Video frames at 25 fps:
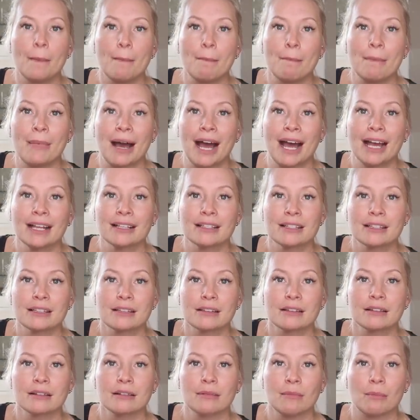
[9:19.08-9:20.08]

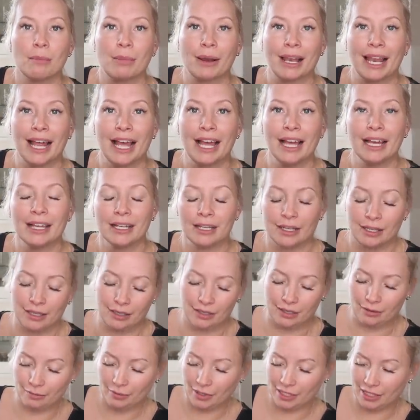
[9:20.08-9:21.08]
matte black.
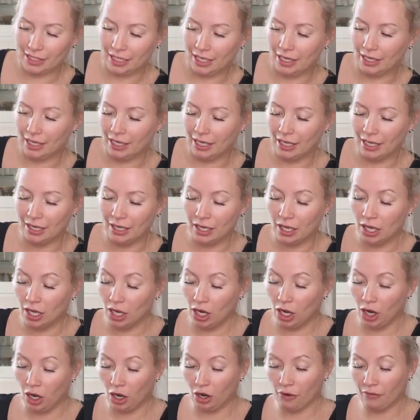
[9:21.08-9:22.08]
Can we see that?
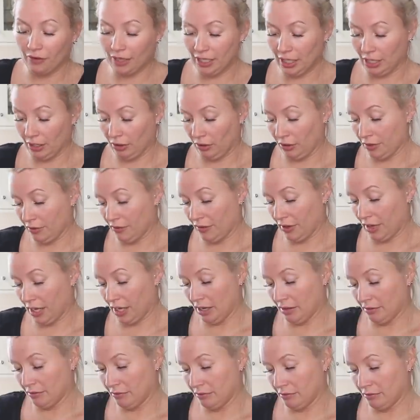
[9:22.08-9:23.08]
I really like
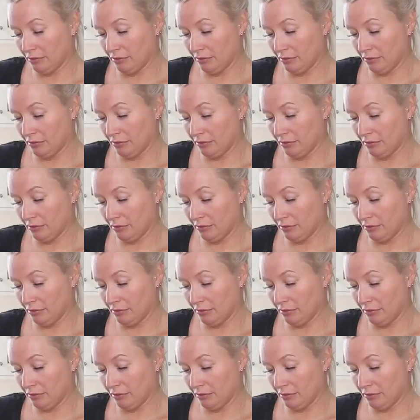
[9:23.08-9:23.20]
that.